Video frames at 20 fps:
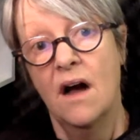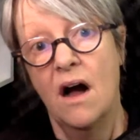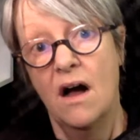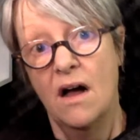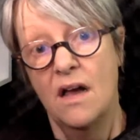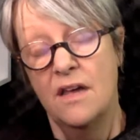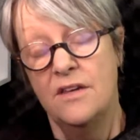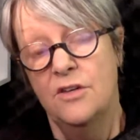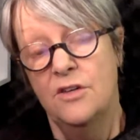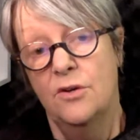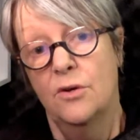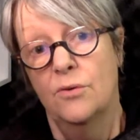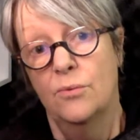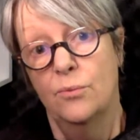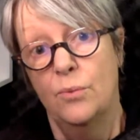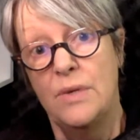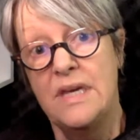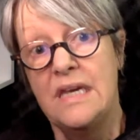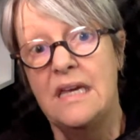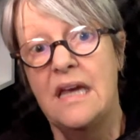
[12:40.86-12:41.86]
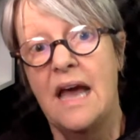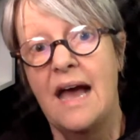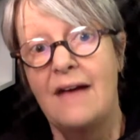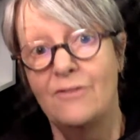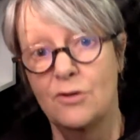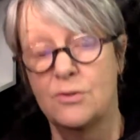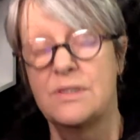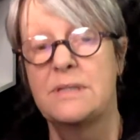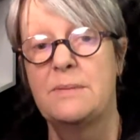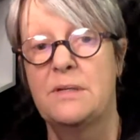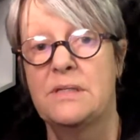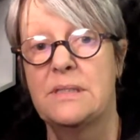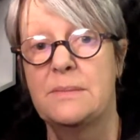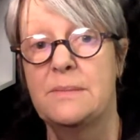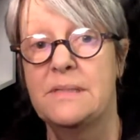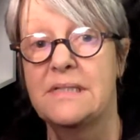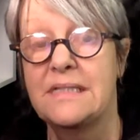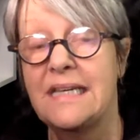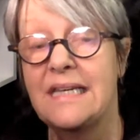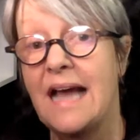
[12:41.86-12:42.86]
We have a
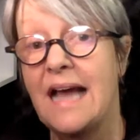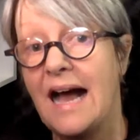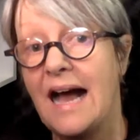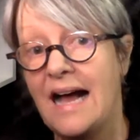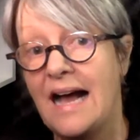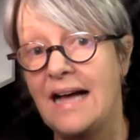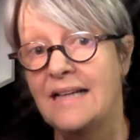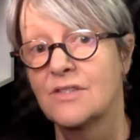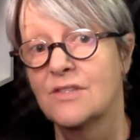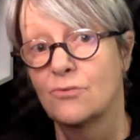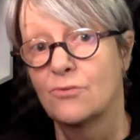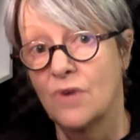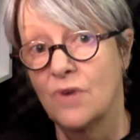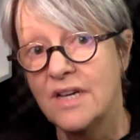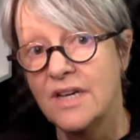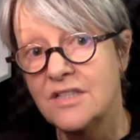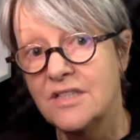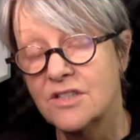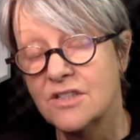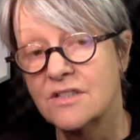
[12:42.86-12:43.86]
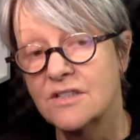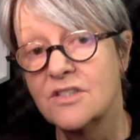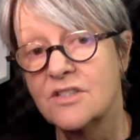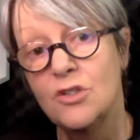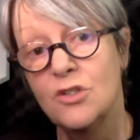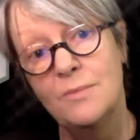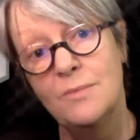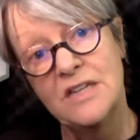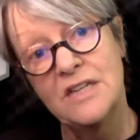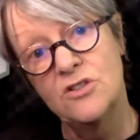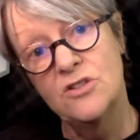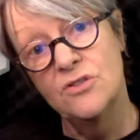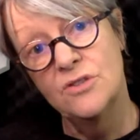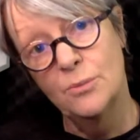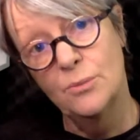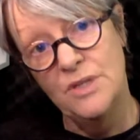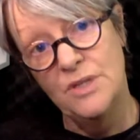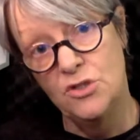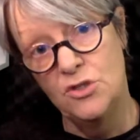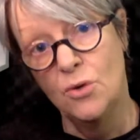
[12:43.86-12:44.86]
responsibility as writers to make sure that
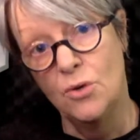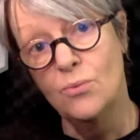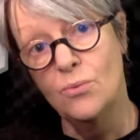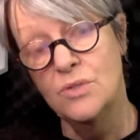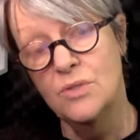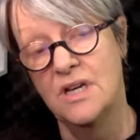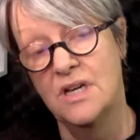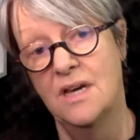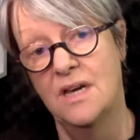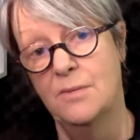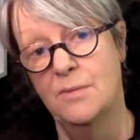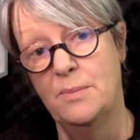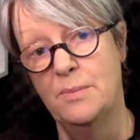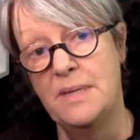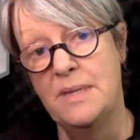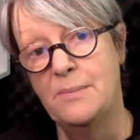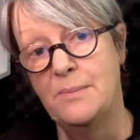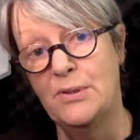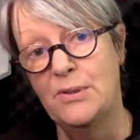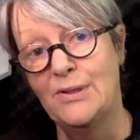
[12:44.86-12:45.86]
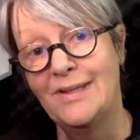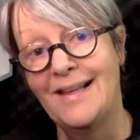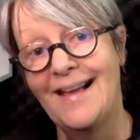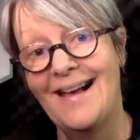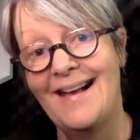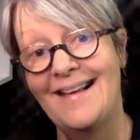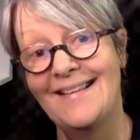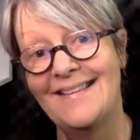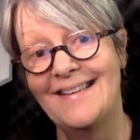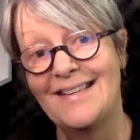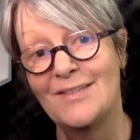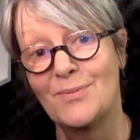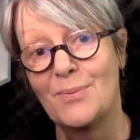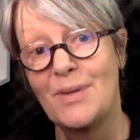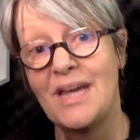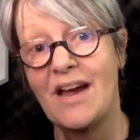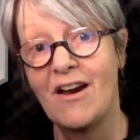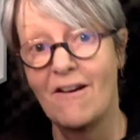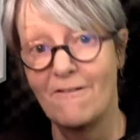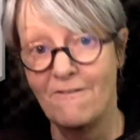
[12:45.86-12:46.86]
we don't libel people and that
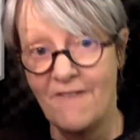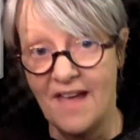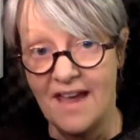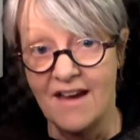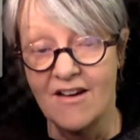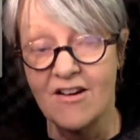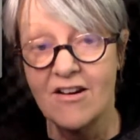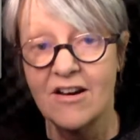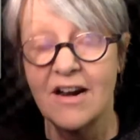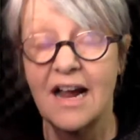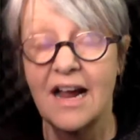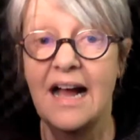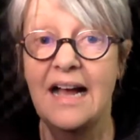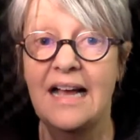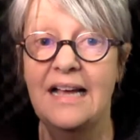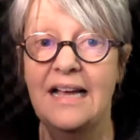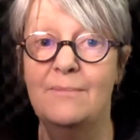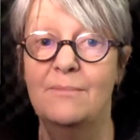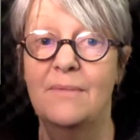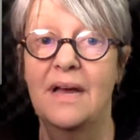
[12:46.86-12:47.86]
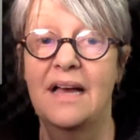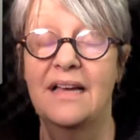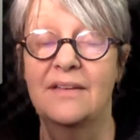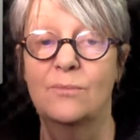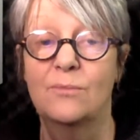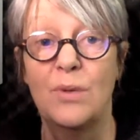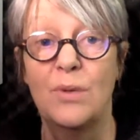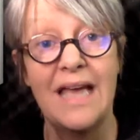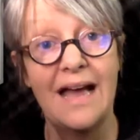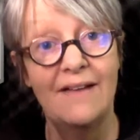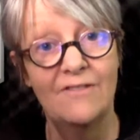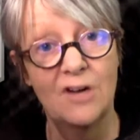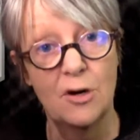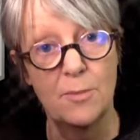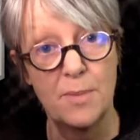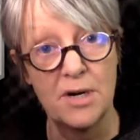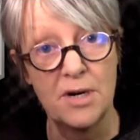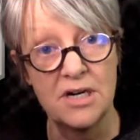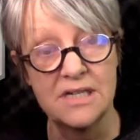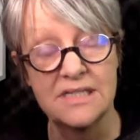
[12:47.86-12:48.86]
we are fair. And we have our
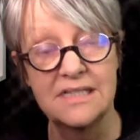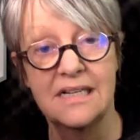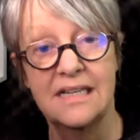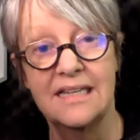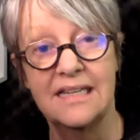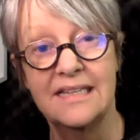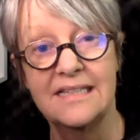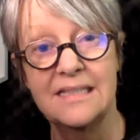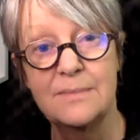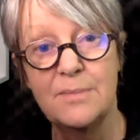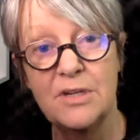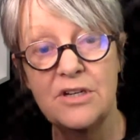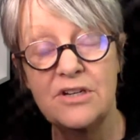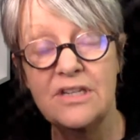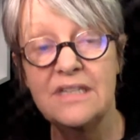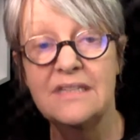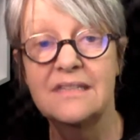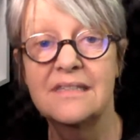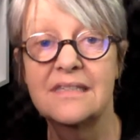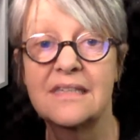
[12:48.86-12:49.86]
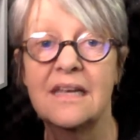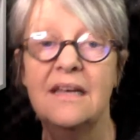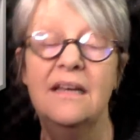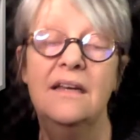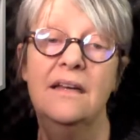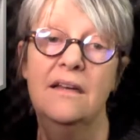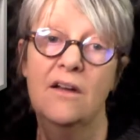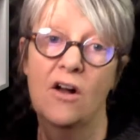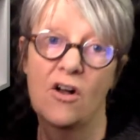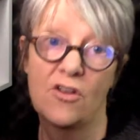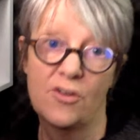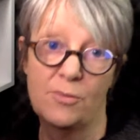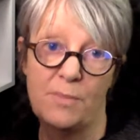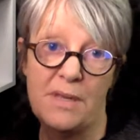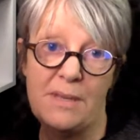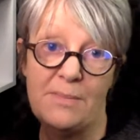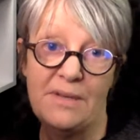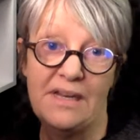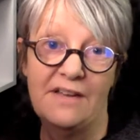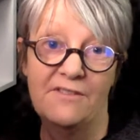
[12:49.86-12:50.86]
personal experience, other
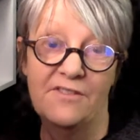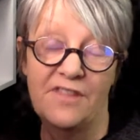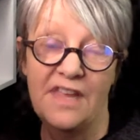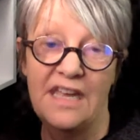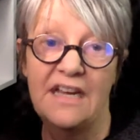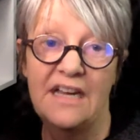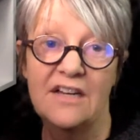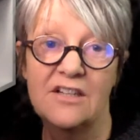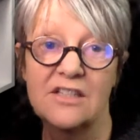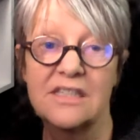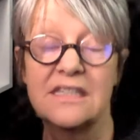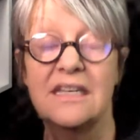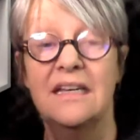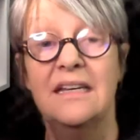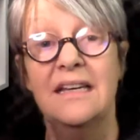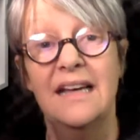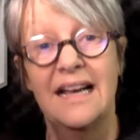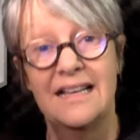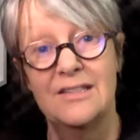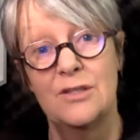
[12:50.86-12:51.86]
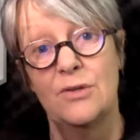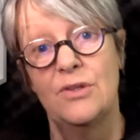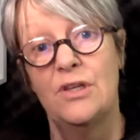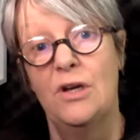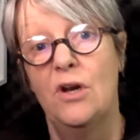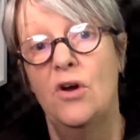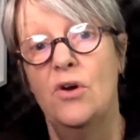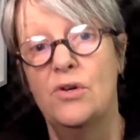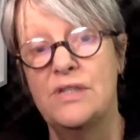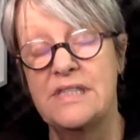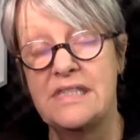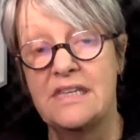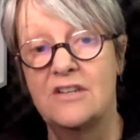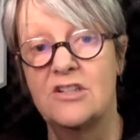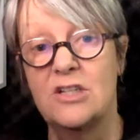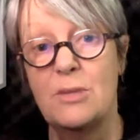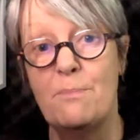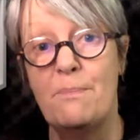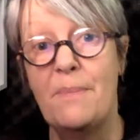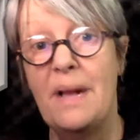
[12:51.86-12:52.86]
people have theirs. And so the law is there
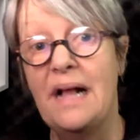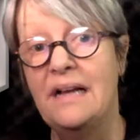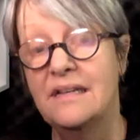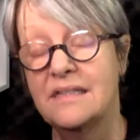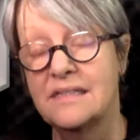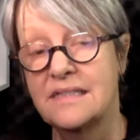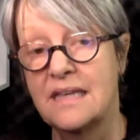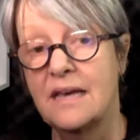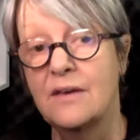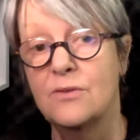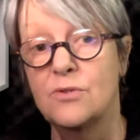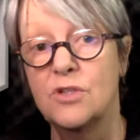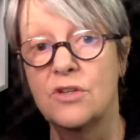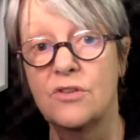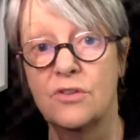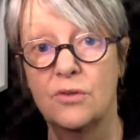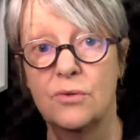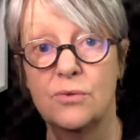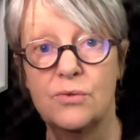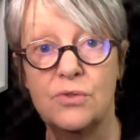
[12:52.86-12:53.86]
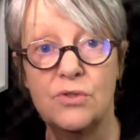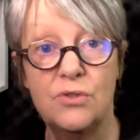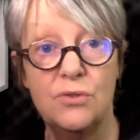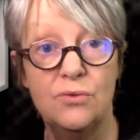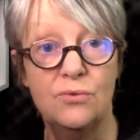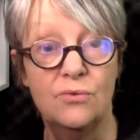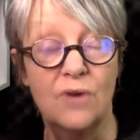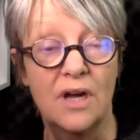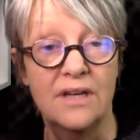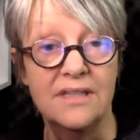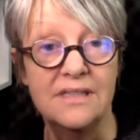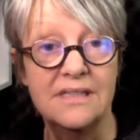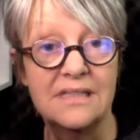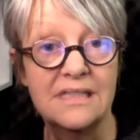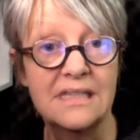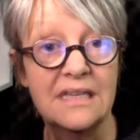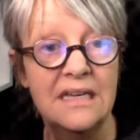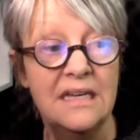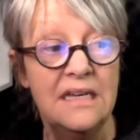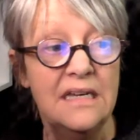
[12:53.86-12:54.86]
to balance out those two rights.
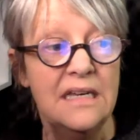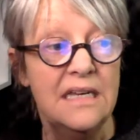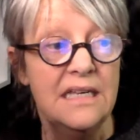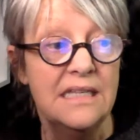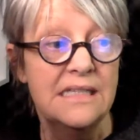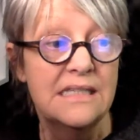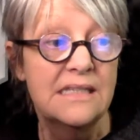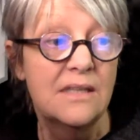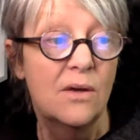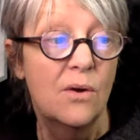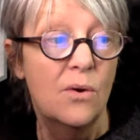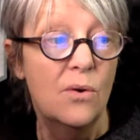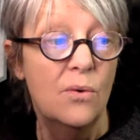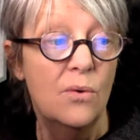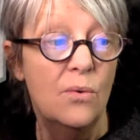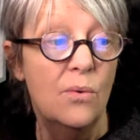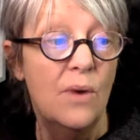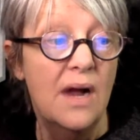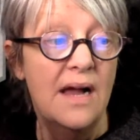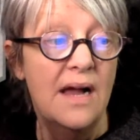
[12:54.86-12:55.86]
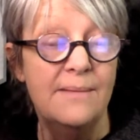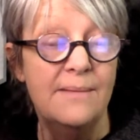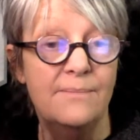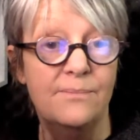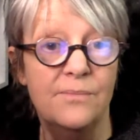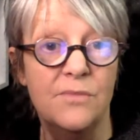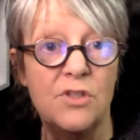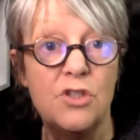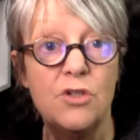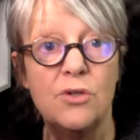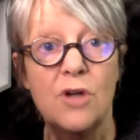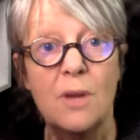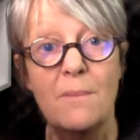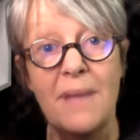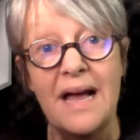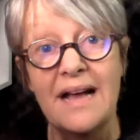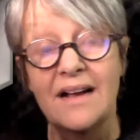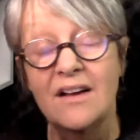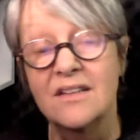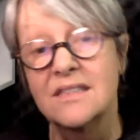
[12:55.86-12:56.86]
So do come
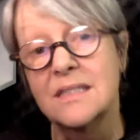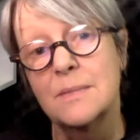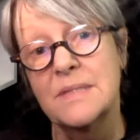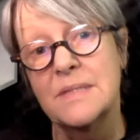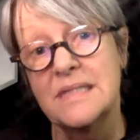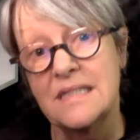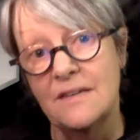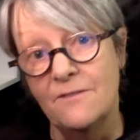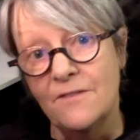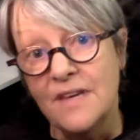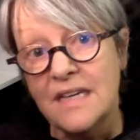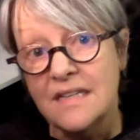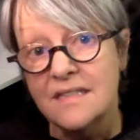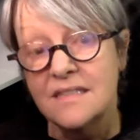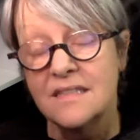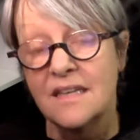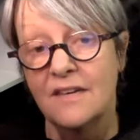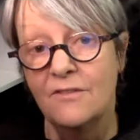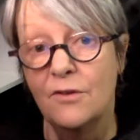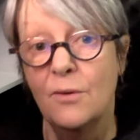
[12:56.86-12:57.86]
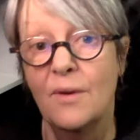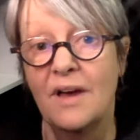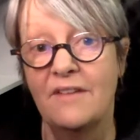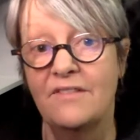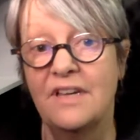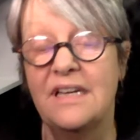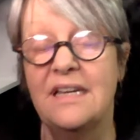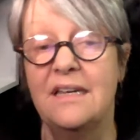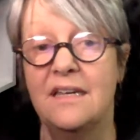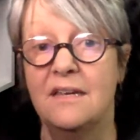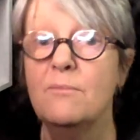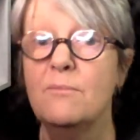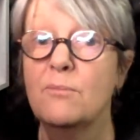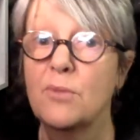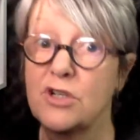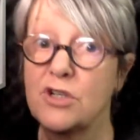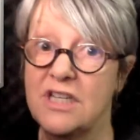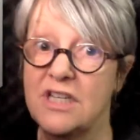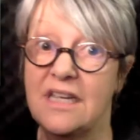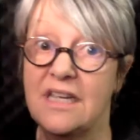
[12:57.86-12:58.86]
back on specifics if you have any
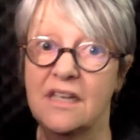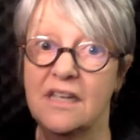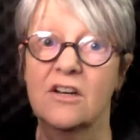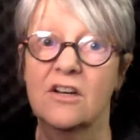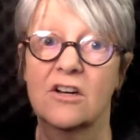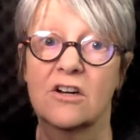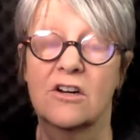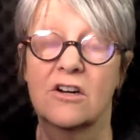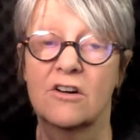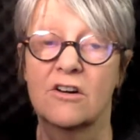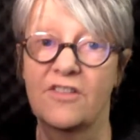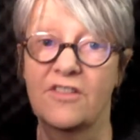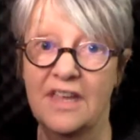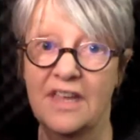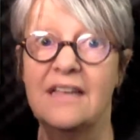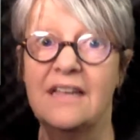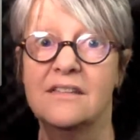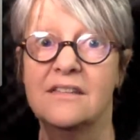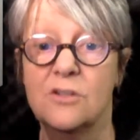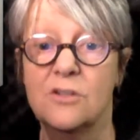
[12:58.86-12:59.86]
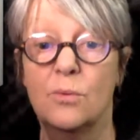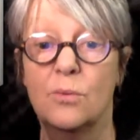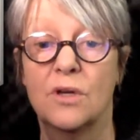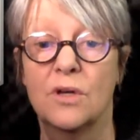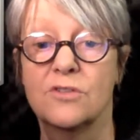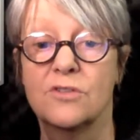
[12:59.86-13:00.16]
particular things you want